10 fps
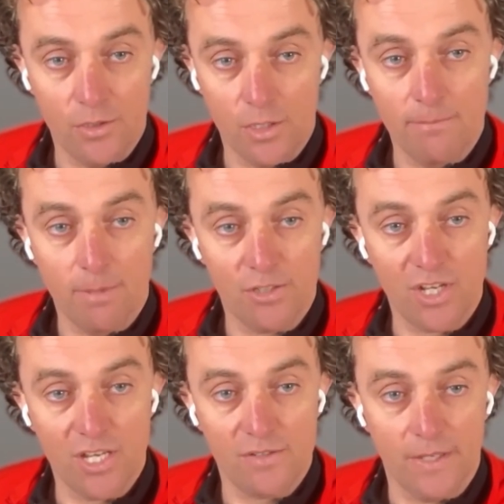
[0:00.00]
You can buy
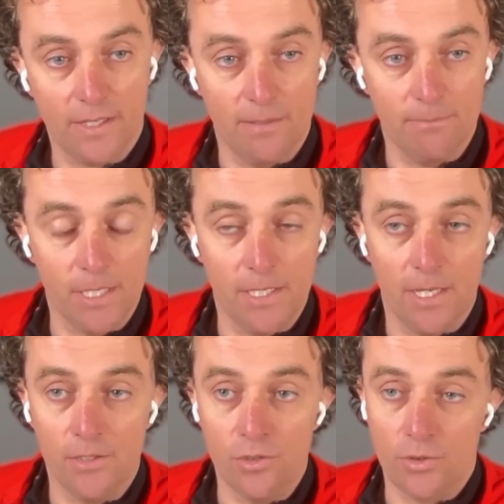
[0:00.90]
shares of that company
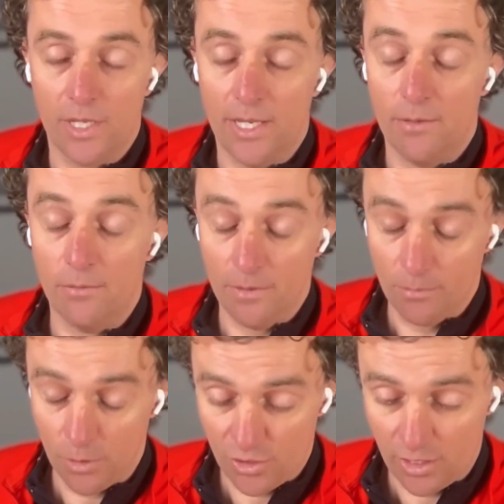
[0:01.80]
and you can
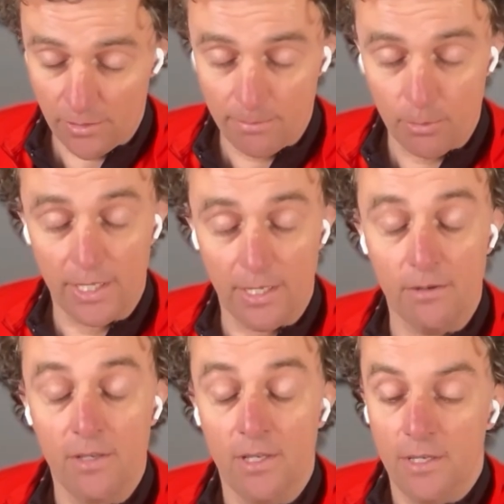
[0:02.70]
watch it go up or down.